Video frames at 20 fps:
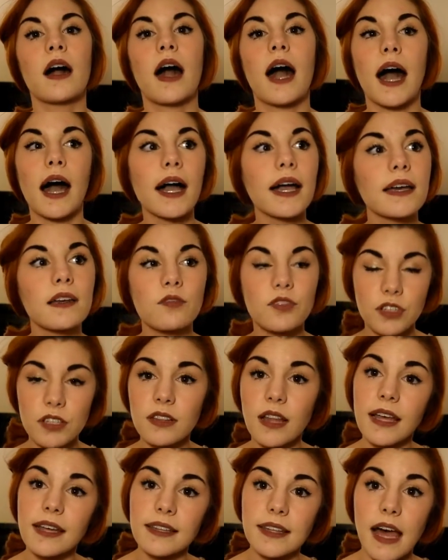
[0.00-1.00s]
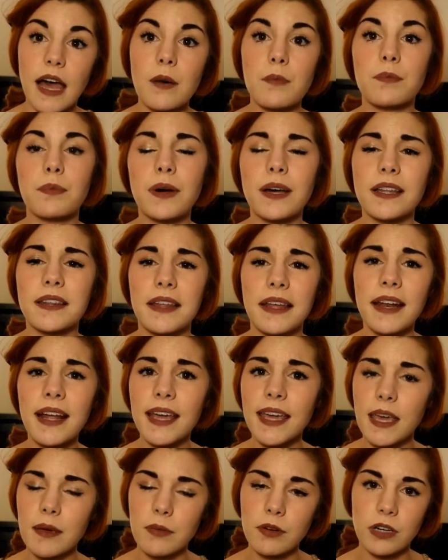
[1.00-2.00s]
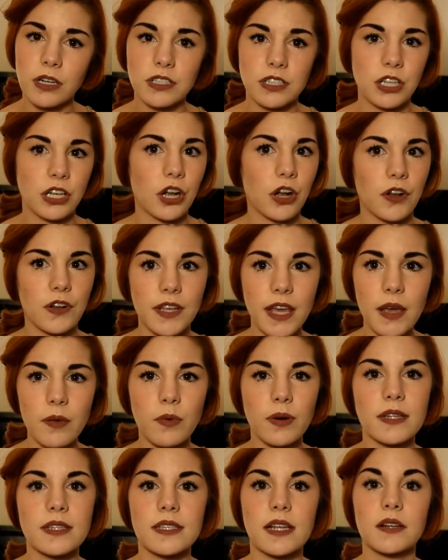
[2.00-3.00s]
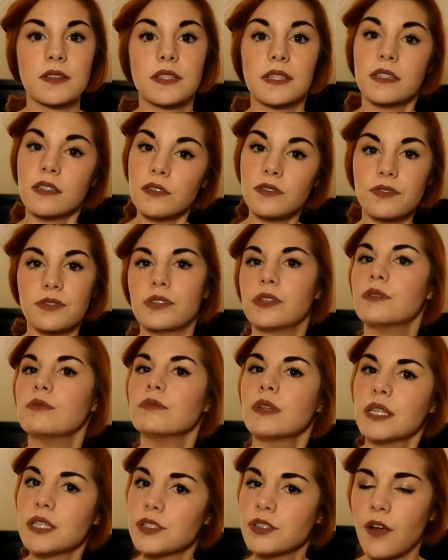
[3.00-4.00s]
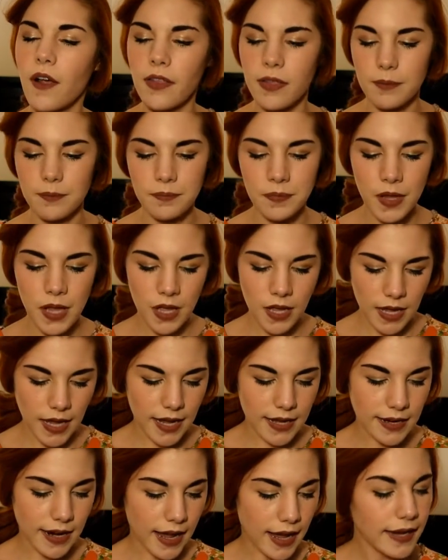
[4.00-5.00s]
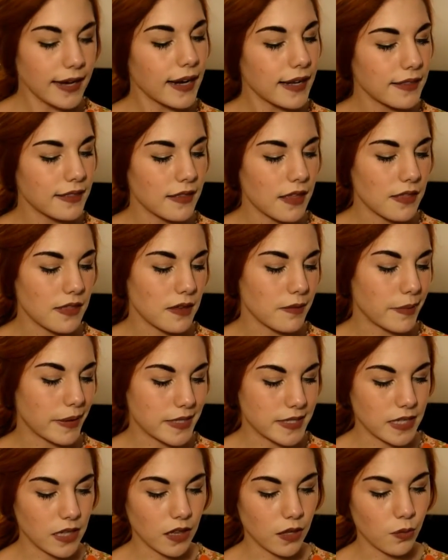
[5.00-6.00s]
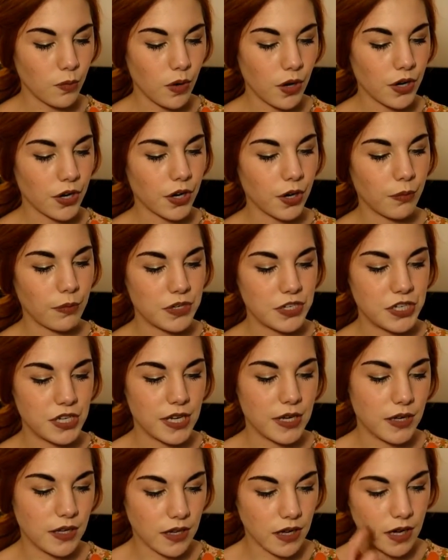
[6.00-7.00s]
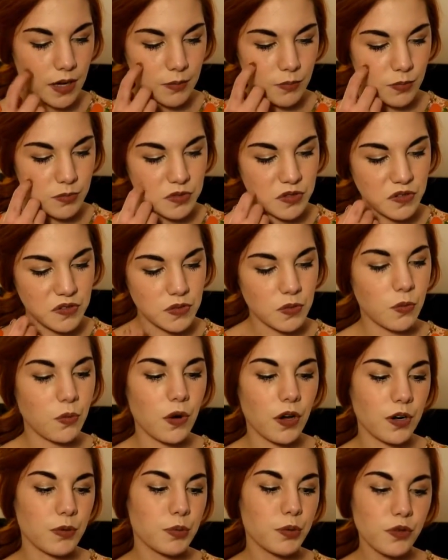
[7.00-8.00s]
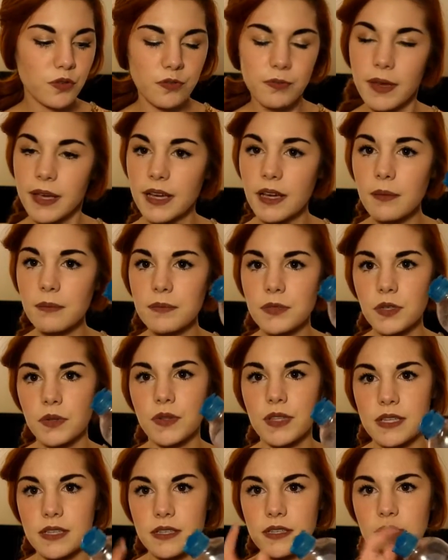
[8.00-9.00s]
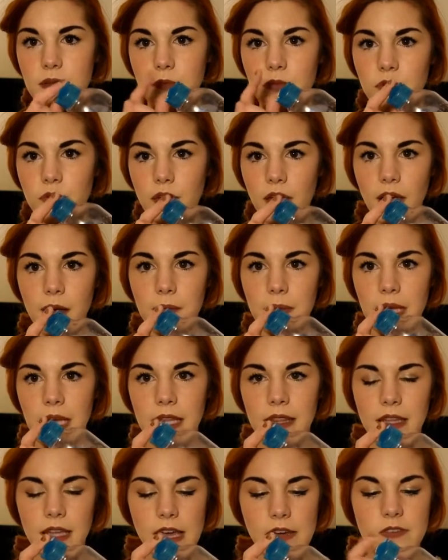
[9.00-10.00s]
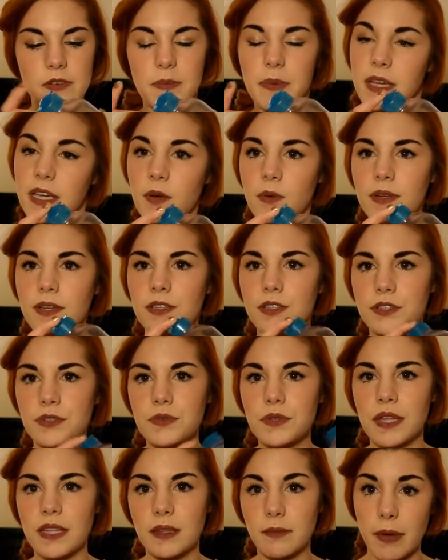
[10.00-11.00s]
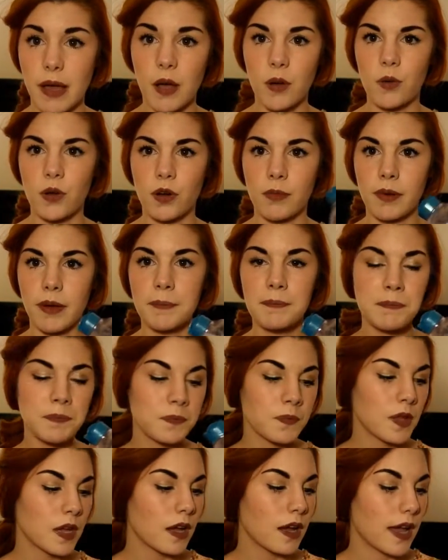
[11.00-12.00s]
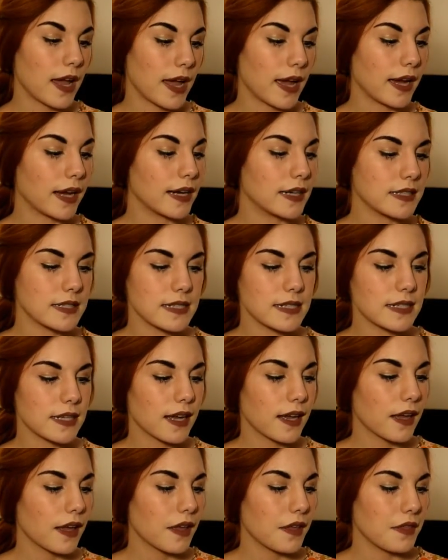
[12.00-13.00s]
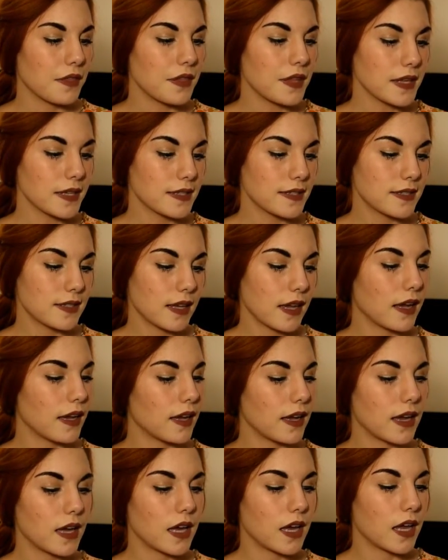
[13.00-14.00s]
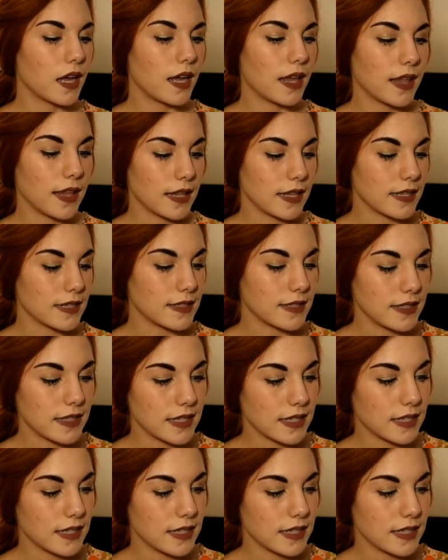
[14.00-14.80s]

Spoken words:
I did like that, but then I came across the Garnier ones and I was like, those are new, let's try them. And I got the micellar water, which removes waterproof makeup. So this is the blue cap, and you have a pink one too, like the Bioderma. And this is